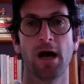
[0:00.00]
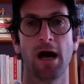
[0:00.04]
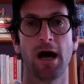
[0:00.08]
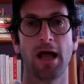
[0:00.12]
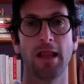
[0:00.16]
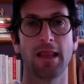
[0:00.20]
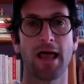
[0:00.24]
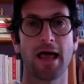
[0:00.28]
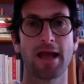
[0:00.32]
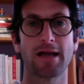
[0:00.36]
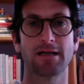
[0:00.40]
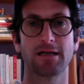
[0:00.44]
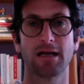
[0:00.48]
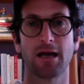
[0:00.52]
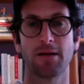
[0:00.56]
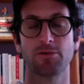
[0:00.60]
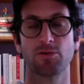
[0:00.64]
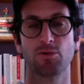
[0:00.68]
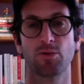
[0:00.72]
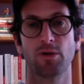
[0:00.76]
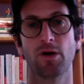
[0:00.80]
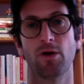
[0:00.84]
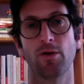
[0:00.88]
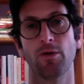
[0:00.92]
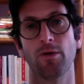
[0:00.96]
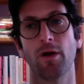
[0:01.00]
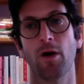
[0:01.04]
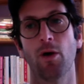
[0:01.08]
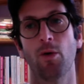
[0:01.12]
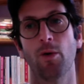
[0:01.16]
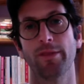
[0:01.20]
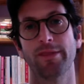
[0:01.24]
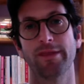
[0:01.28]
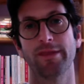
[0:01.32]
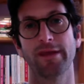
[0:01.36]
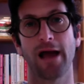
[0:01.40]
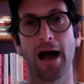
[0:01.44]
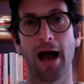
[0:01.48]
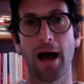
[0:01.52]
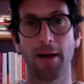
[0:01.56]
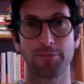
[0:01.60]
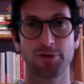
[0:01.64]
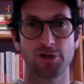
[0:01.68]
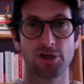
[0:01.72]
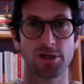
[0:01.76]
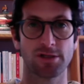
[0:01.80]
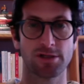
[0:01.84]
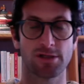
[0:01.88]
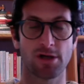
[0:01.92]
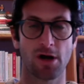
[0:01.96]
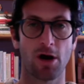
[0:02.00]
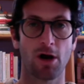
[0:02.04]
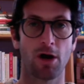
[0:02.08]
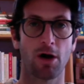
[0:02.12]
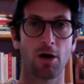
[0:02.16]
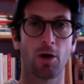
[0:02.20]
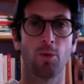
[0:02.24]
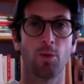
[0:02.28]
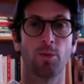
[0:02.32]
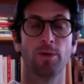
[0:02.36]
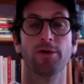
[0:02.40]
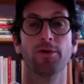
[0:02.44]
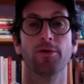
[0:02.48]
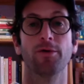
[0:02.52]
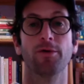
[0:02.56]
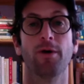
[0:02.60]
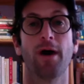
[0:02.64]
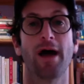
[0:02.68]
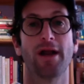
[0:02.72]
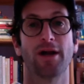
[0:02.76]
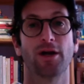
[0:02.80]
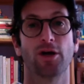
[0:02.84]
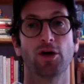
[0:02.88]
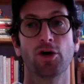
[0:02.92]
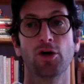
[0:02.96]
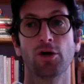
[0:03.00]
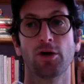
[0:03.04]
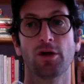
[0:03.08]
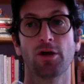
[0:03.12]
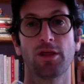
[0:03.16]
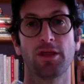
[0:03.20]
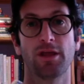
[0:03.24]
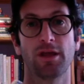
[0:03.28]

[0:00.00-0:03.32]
a lot of times we don't know what the options are or we don't know how to cook